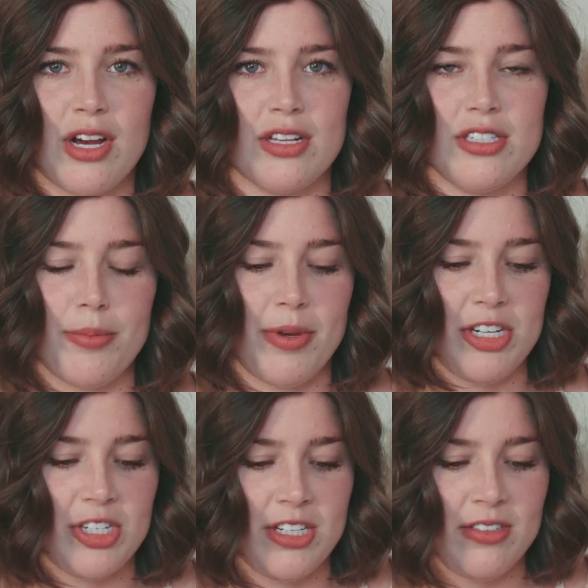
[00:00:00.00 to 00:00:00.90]

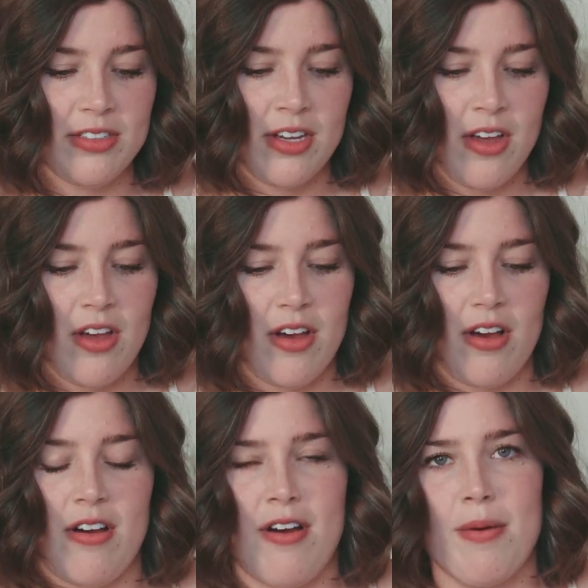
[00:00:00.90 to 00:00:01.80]
constipation
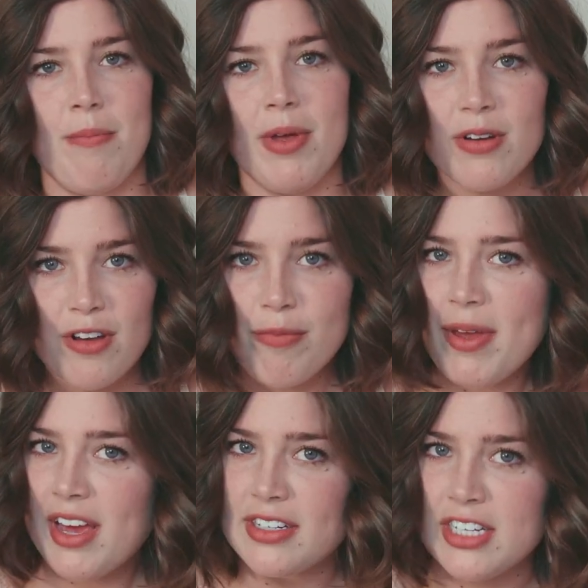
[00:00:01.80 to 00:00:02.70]
are milk of
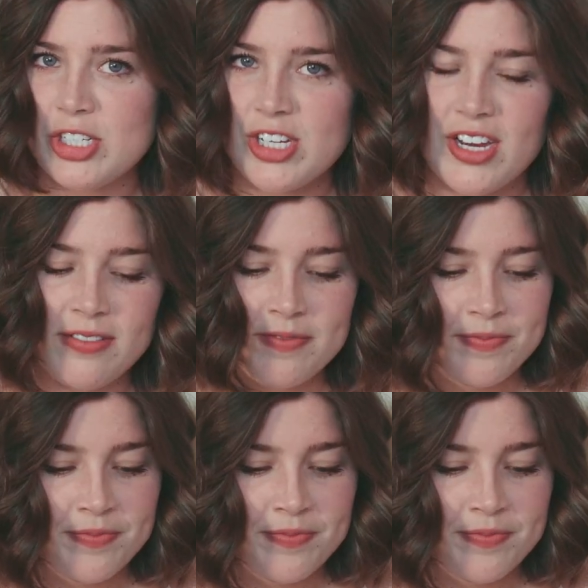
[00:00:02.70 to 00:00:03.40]
magnesia,